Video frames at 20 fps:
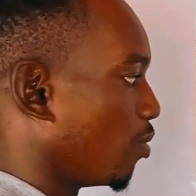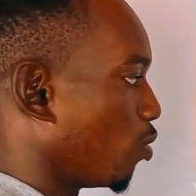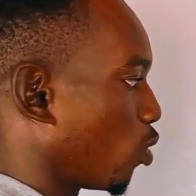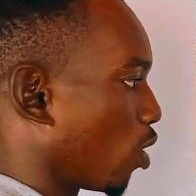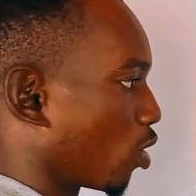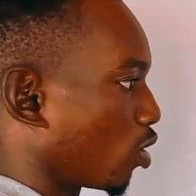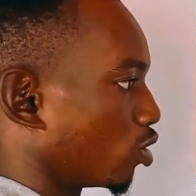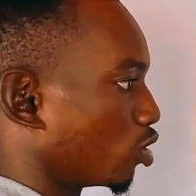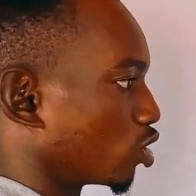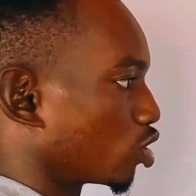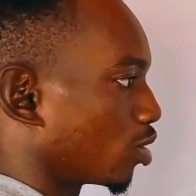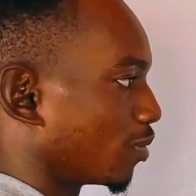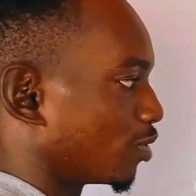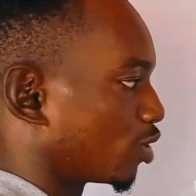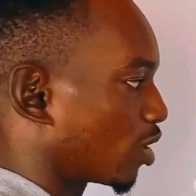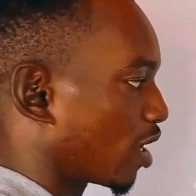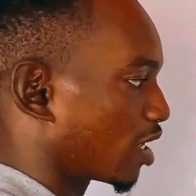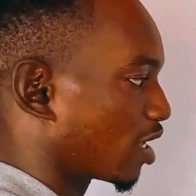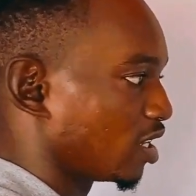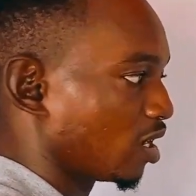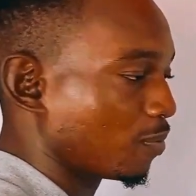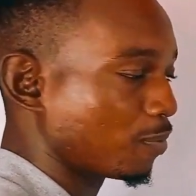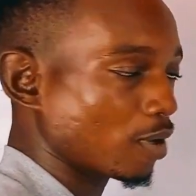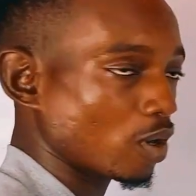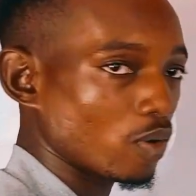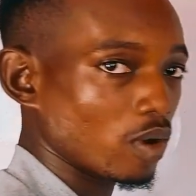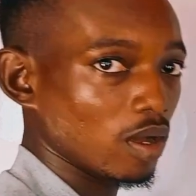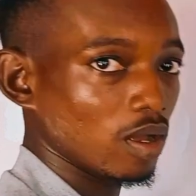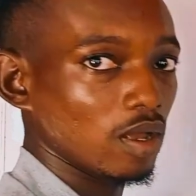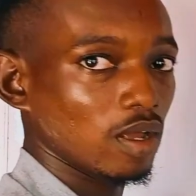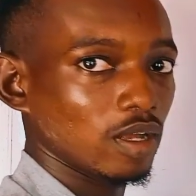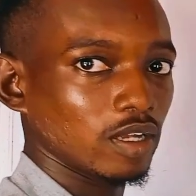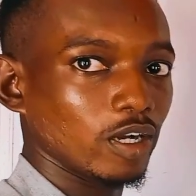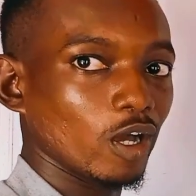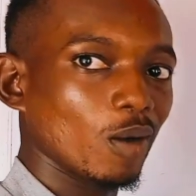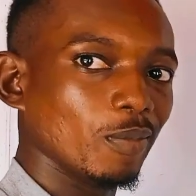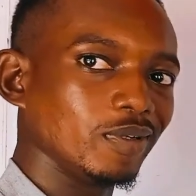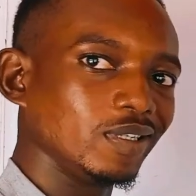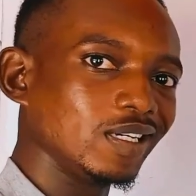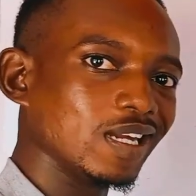we're going to subtract the power. That
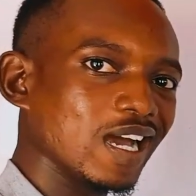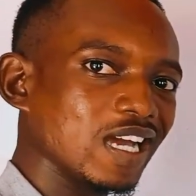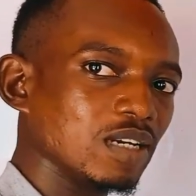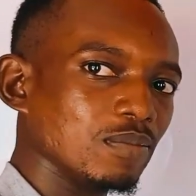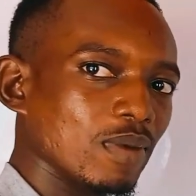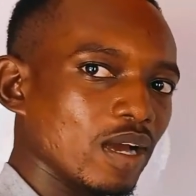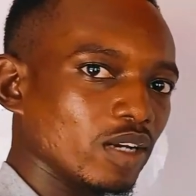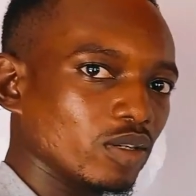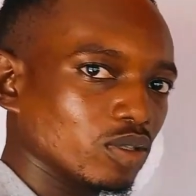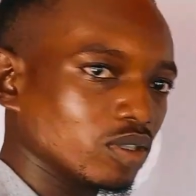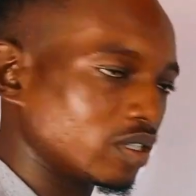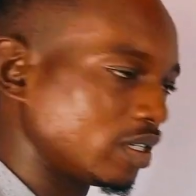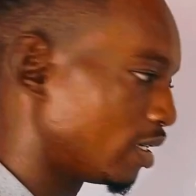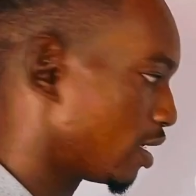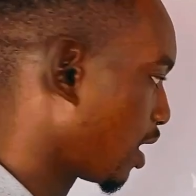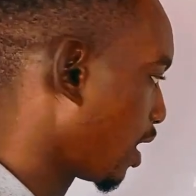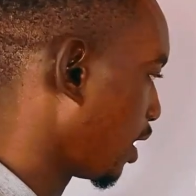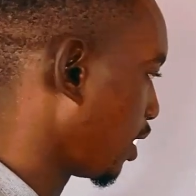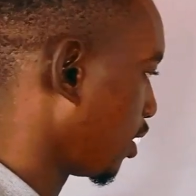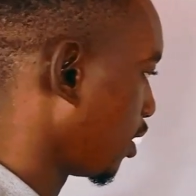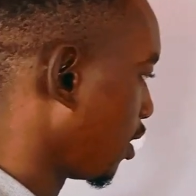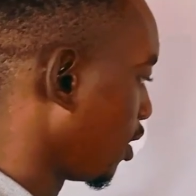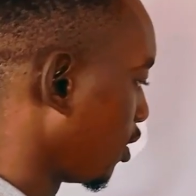will be 9 minus 9.